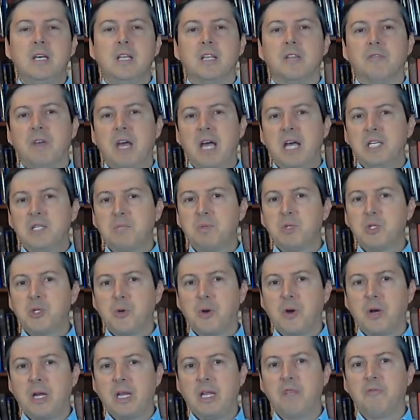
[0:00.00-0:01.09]
The vast
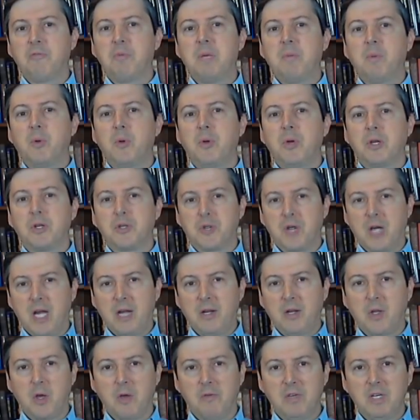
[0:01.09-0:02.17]
majority of people who
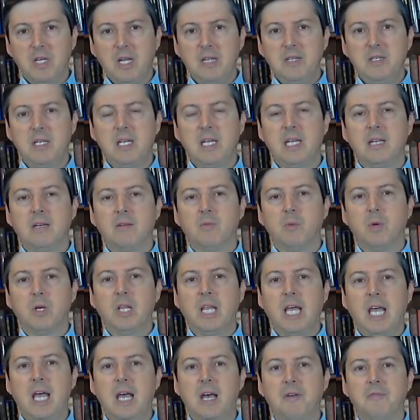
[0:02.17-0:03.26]
contract COVID-19 will
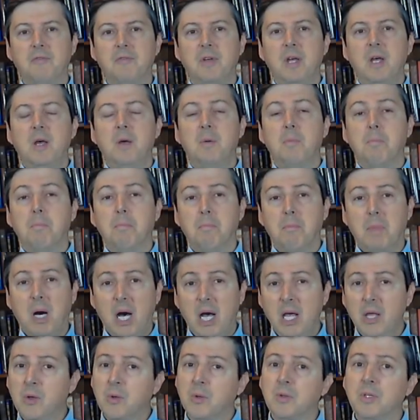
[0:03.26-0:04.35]
have
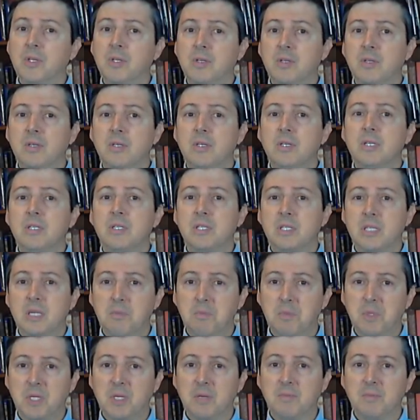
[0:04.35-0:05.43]
mild
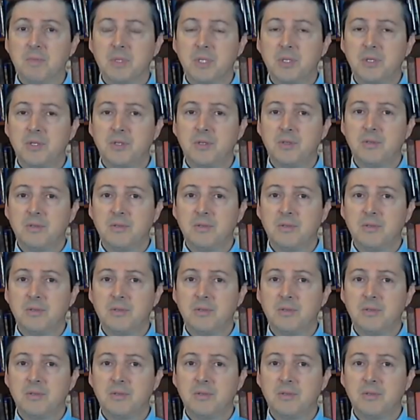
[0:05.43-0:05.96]
symptoms.